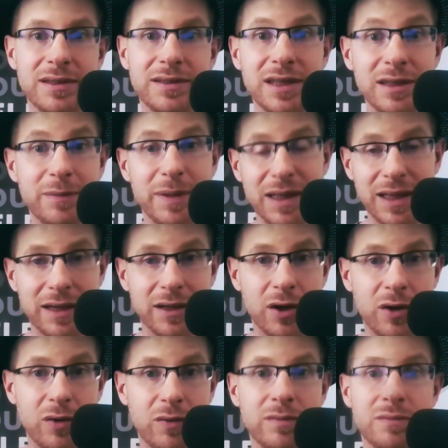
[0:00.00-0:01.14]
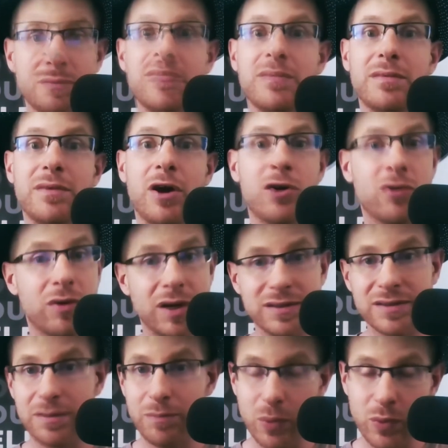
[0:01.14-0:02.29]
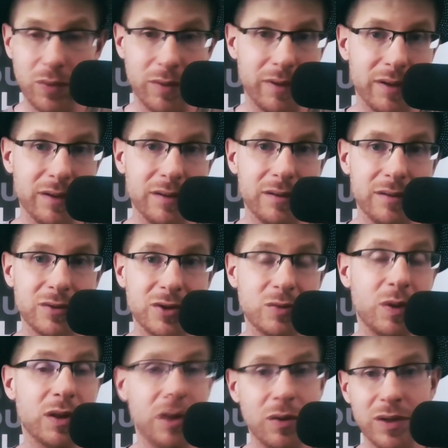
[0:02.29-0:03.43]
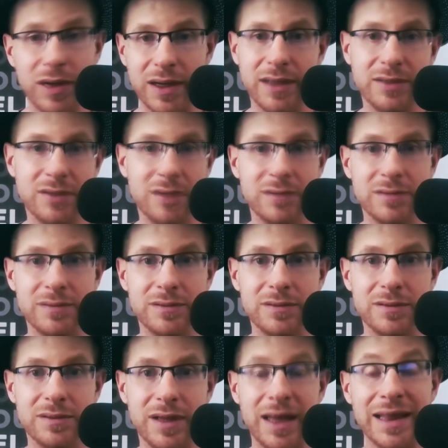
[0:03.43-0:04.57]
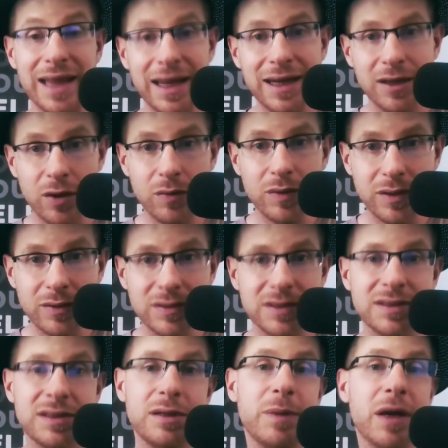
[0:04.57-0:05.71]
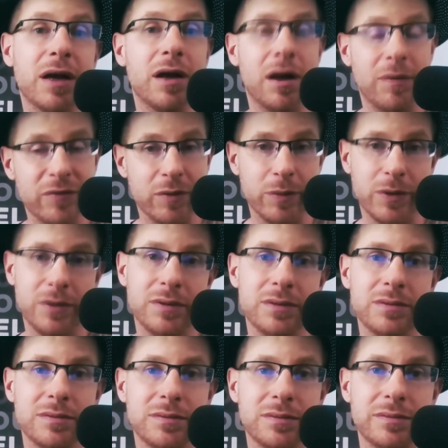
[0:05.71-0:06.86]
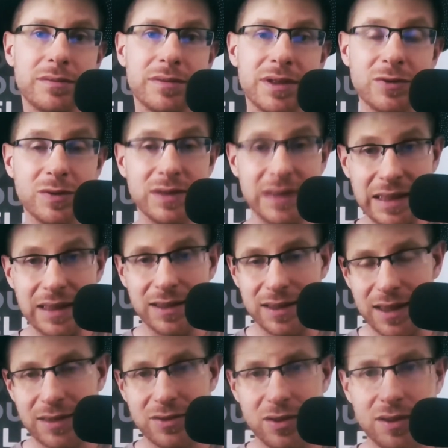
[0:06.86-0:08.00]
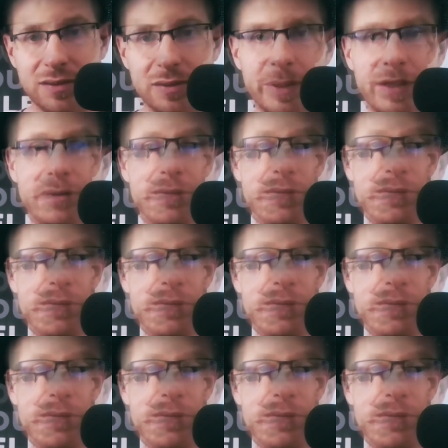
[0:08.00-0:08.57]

need to be let go across the board, which is what Lona and I talked about. And letting go of those is going to be uncomfortable. That's what Deana and I talked about.